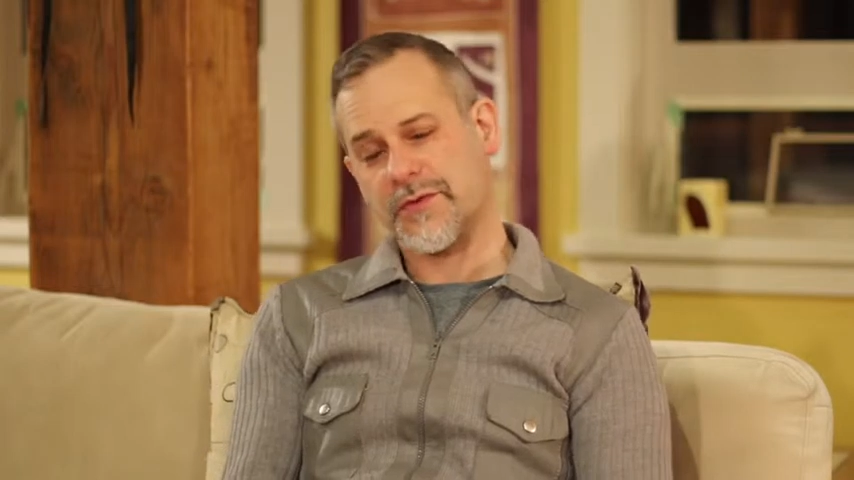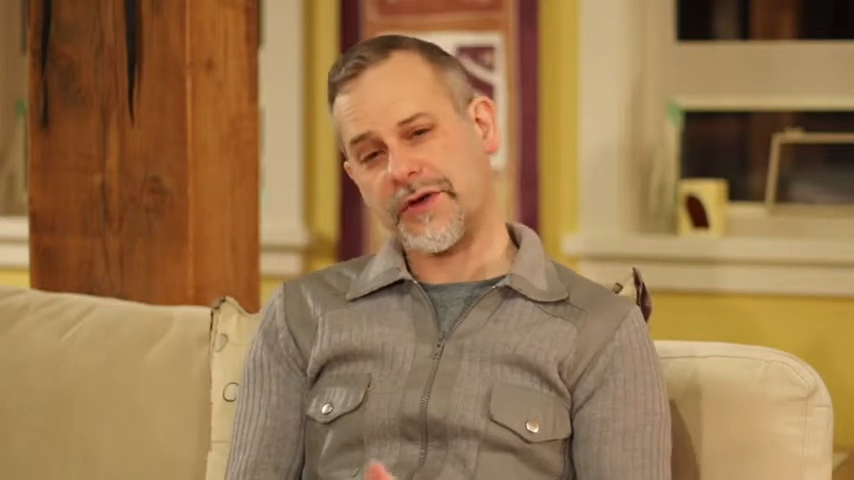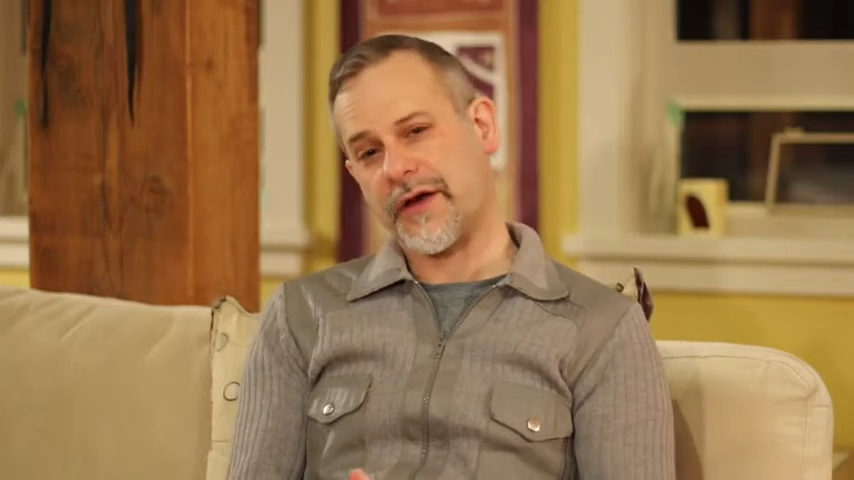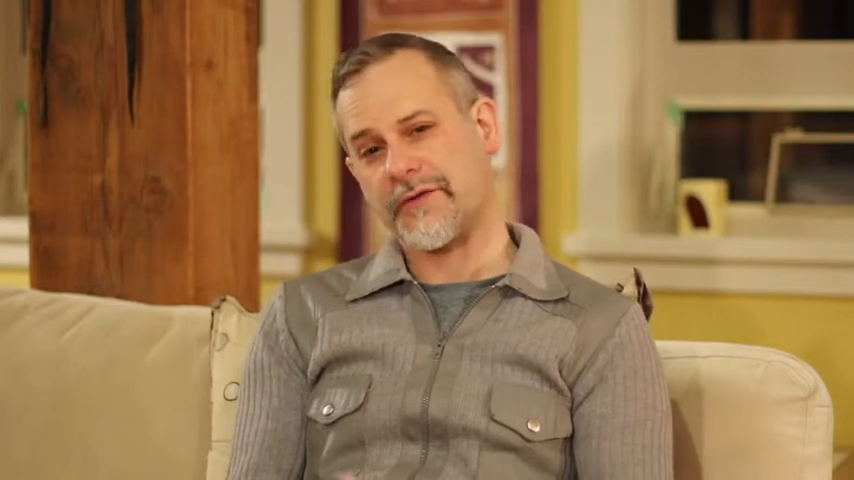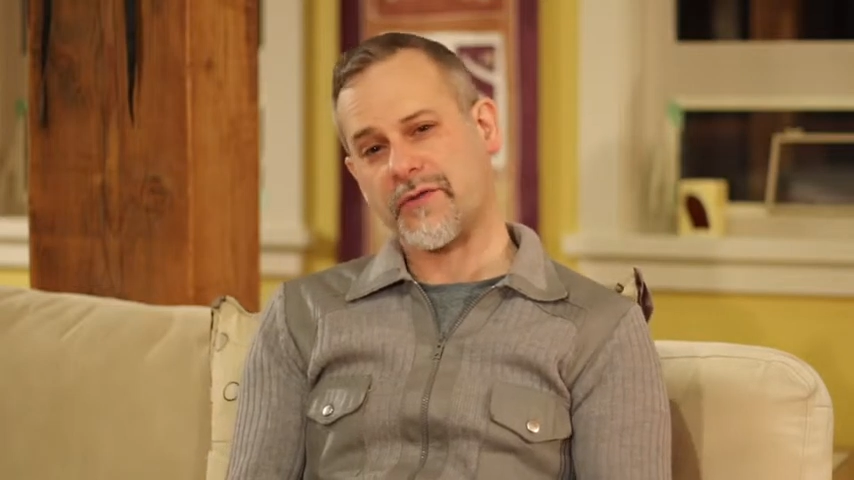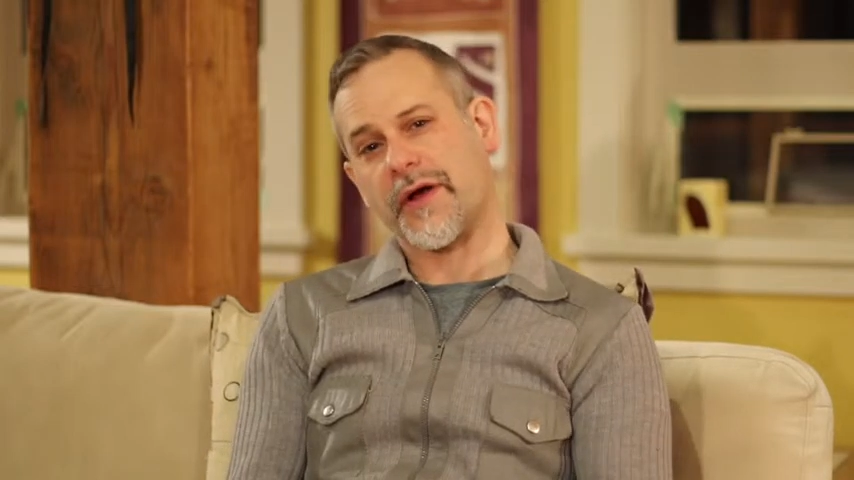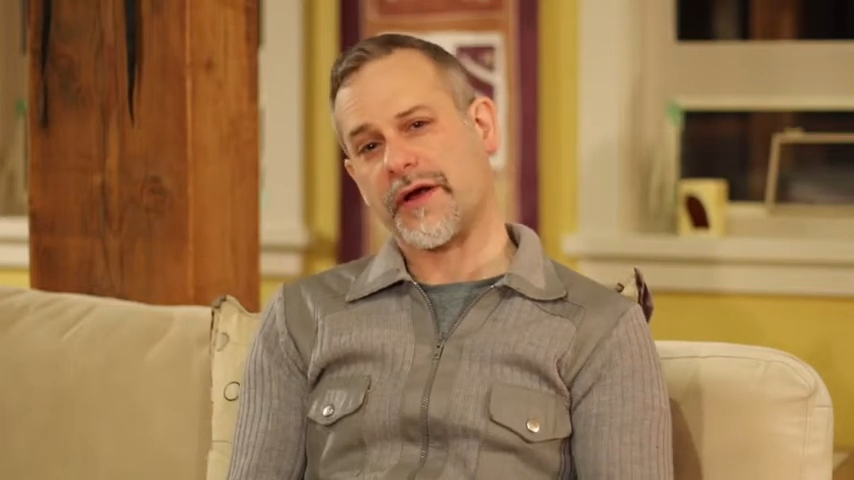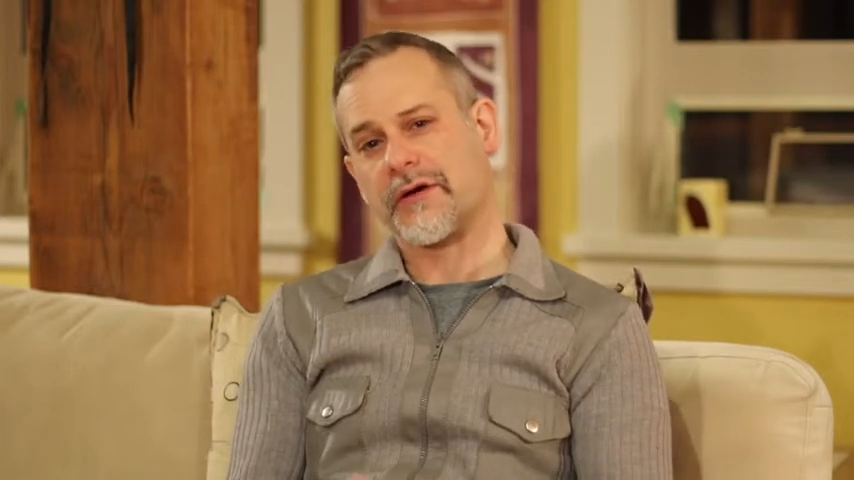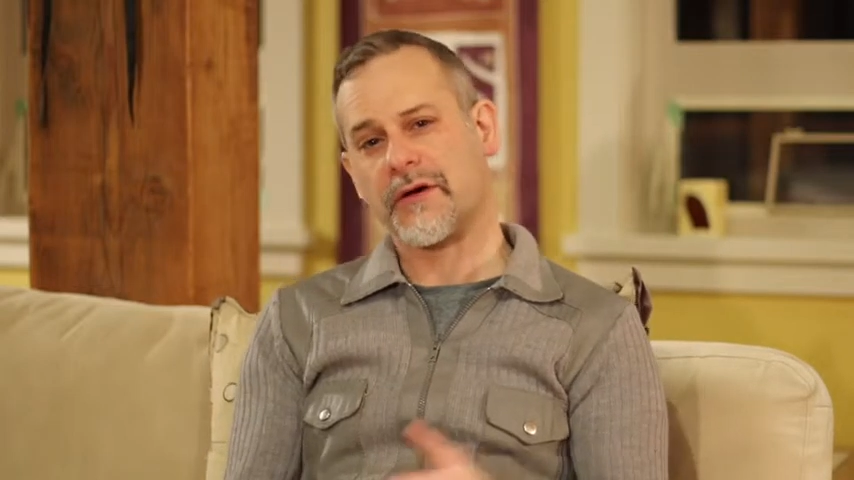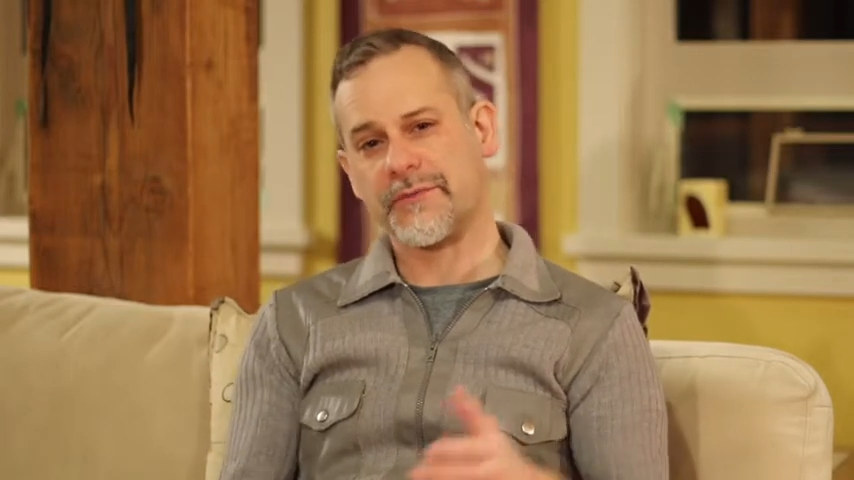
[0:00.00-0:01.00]
when you have the
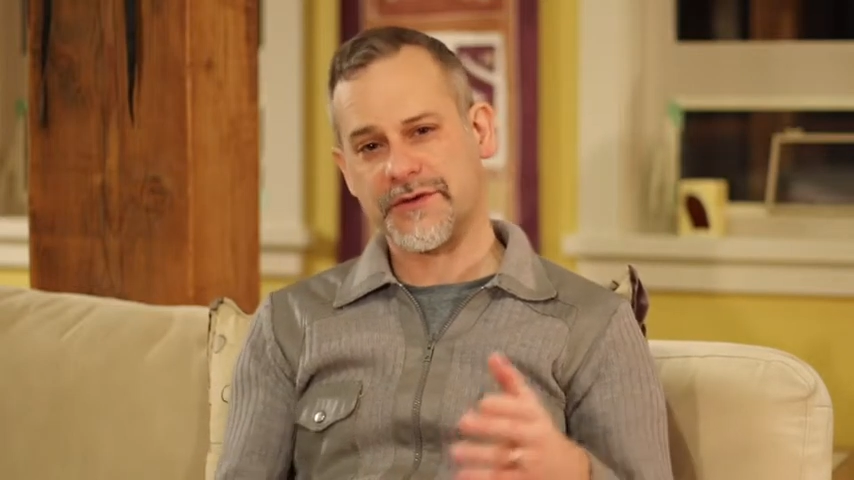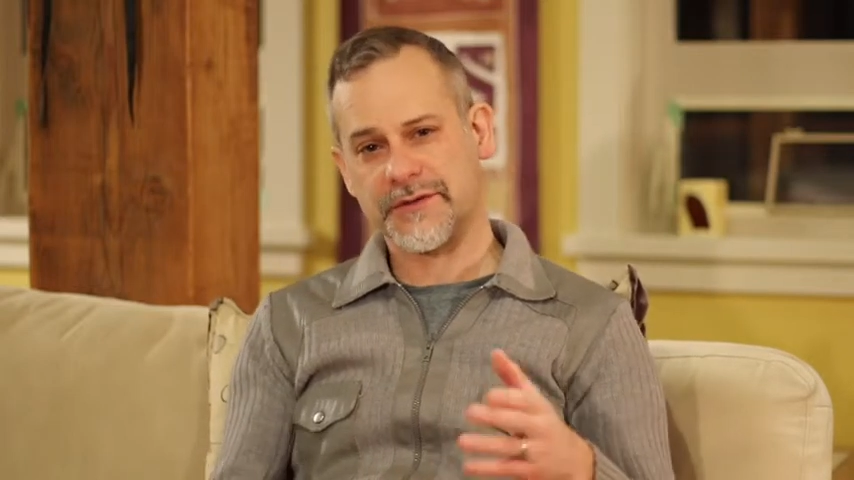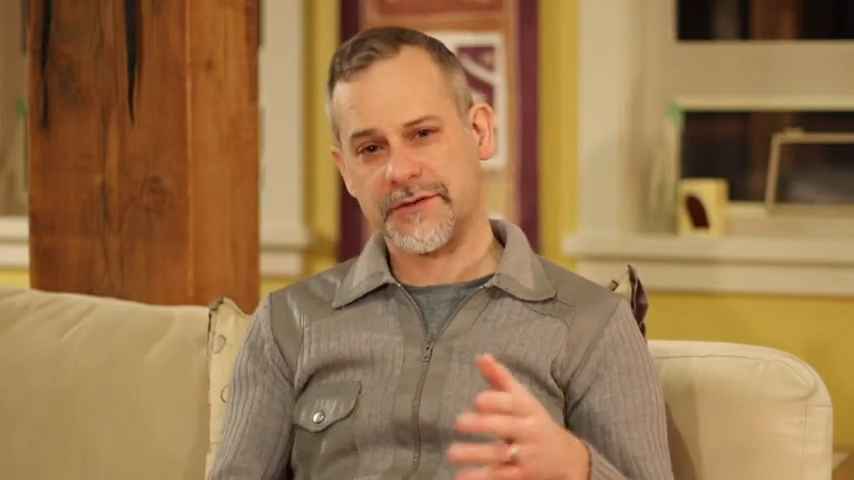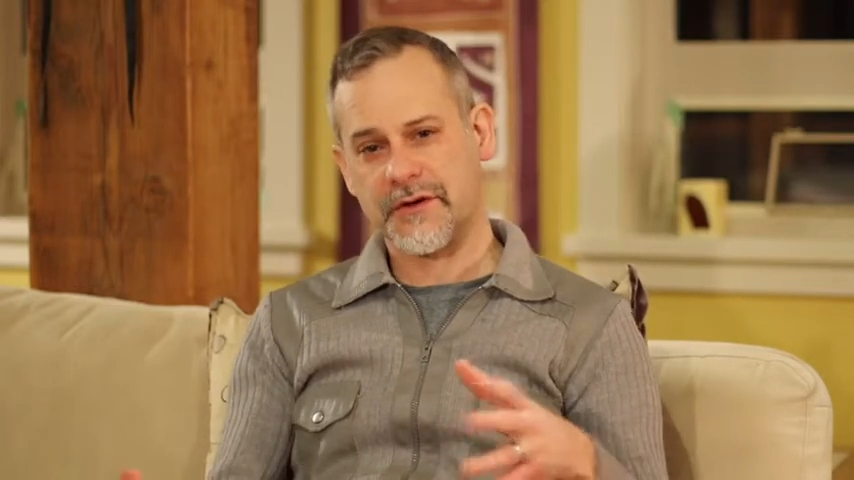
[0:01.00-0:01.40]
right comb